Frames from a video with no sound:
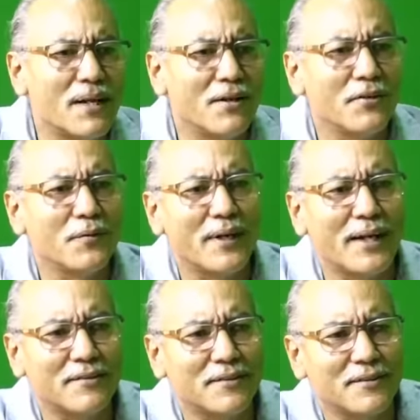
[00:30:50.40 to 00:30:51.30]
million
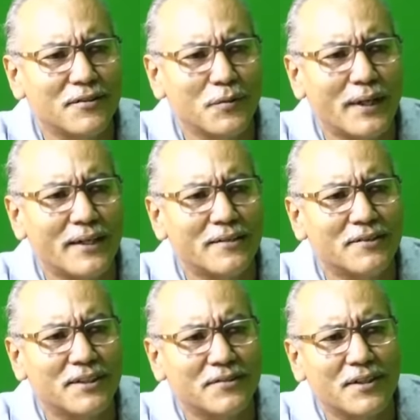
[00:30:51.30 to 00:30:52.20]
US
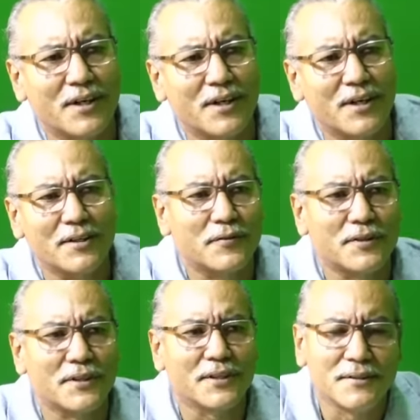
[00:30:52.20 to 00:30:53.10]
dollars for
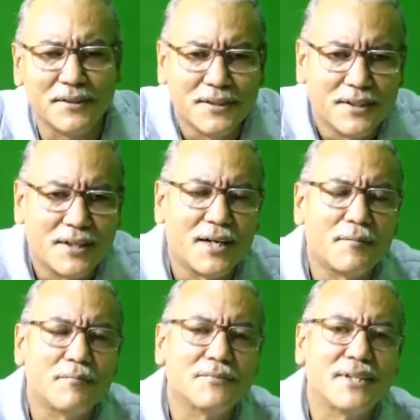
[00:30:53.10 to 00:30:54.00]

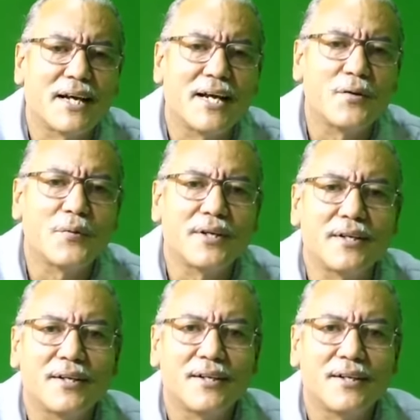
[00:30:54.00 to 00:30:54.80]
the highway.